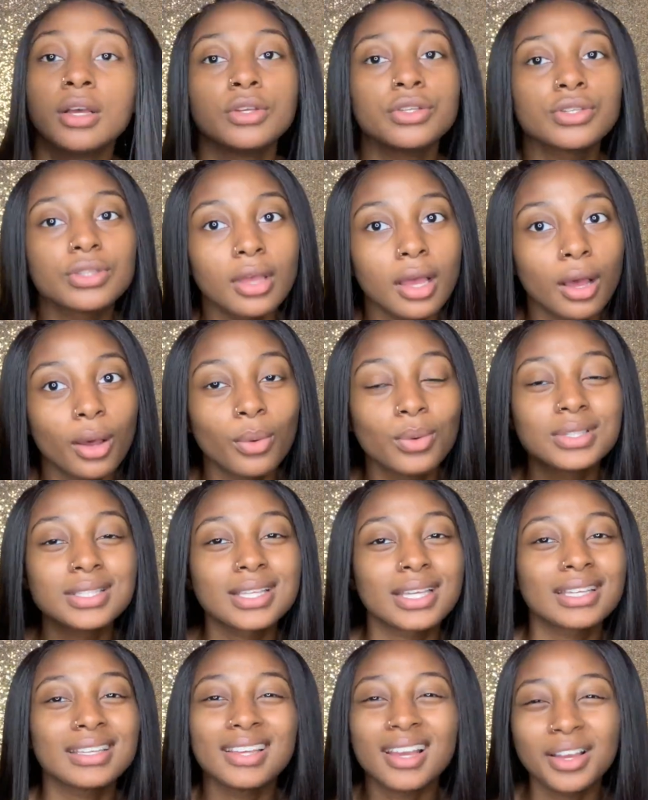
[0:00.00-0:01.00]
So it's
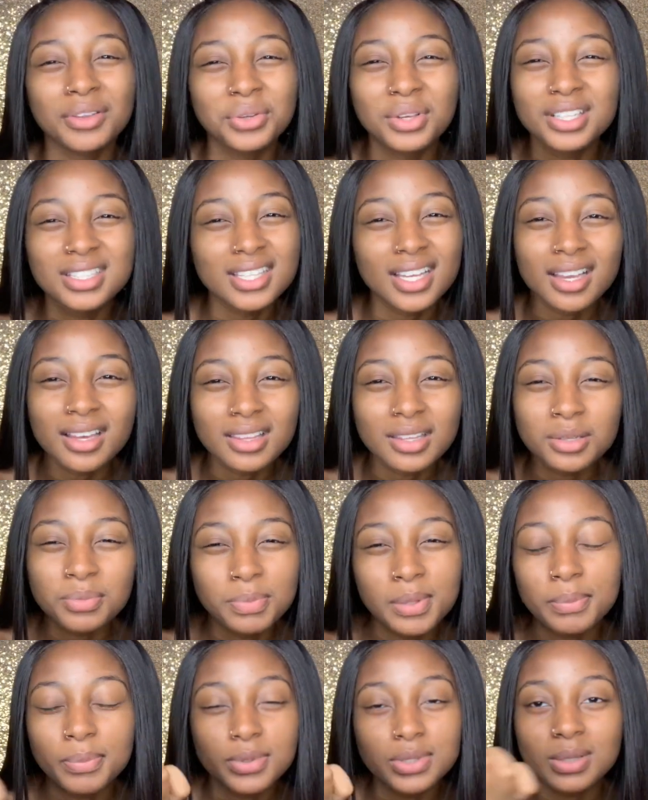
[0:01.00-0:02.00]
like, yeah, you can take other
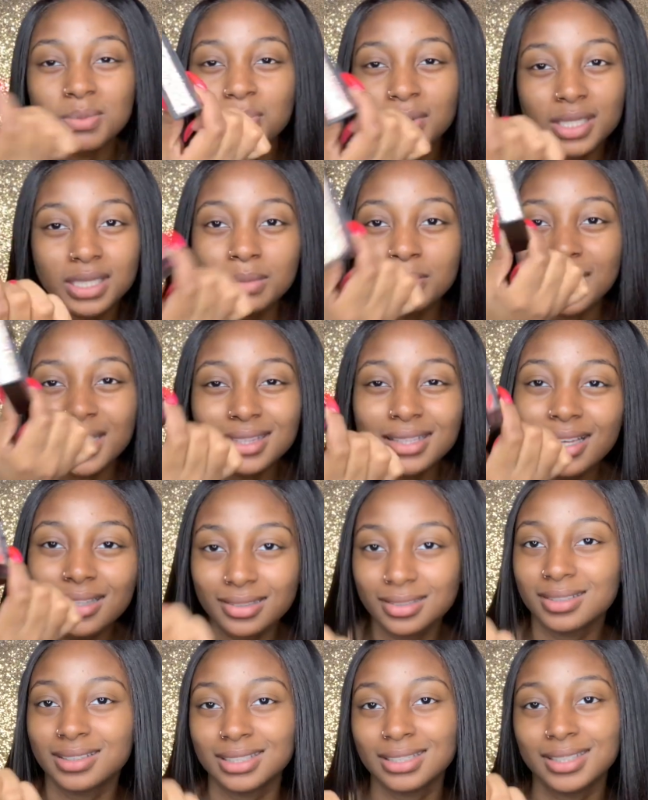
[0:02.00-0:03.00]
people's opinion, but at the
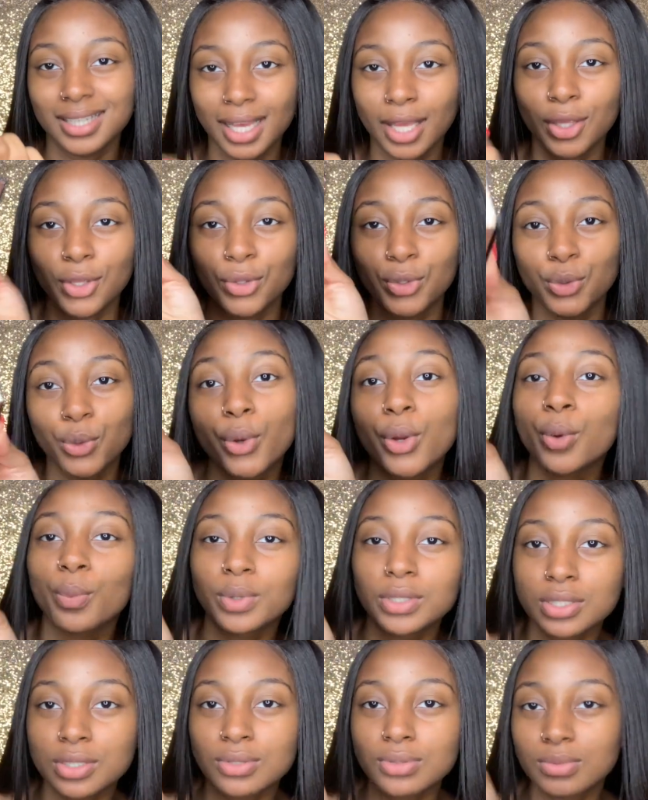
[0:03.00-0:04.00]
end of the day, you're
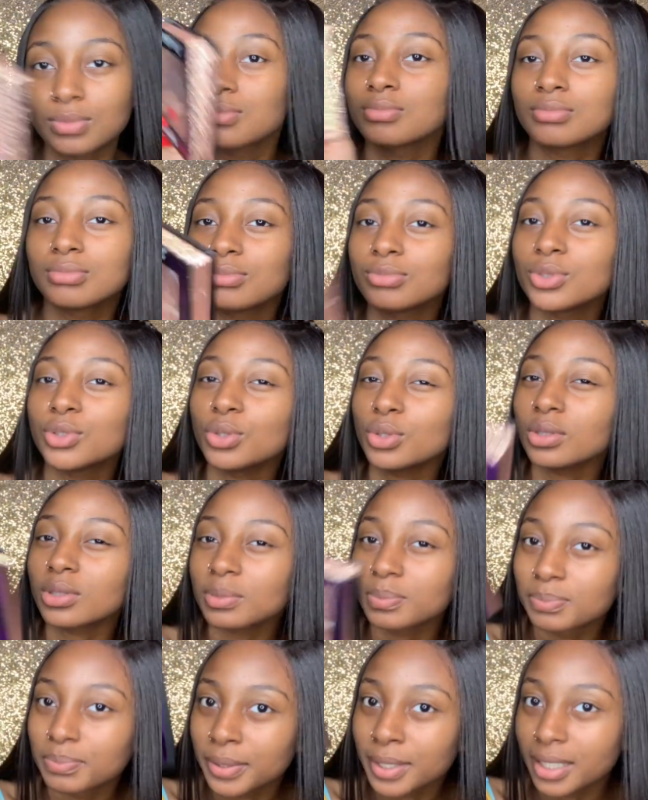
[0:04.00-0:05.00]
what's, you're
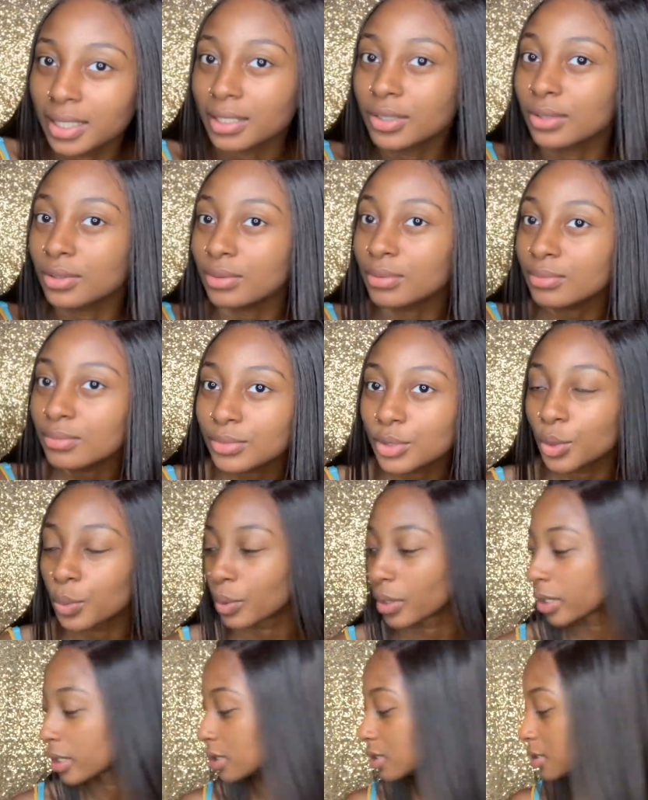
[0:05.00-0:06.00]
putting your work